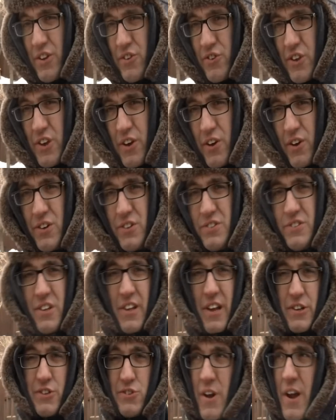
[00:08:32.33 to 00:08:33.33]
skills,
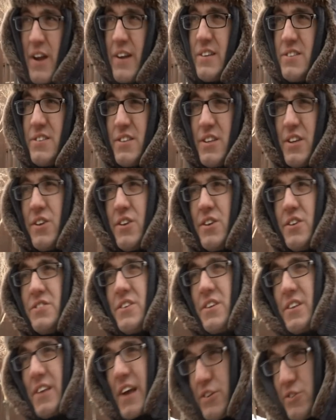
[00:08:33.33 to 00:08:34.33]
electronic
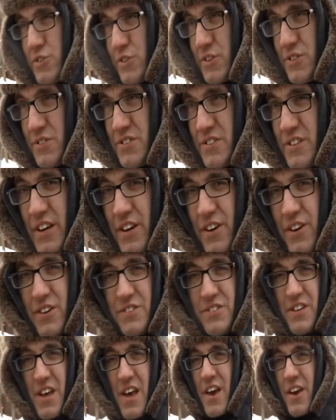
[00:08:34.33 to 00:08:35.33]
skills, electrical
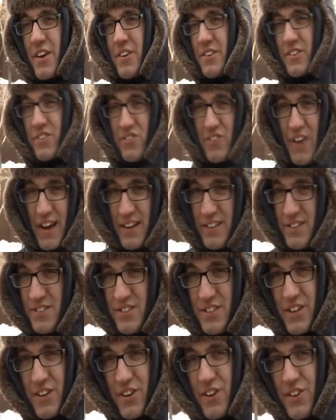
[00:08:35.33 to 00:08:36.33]
skills, design
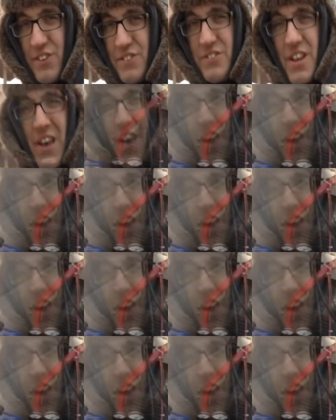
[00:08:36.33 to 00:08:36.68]
skills,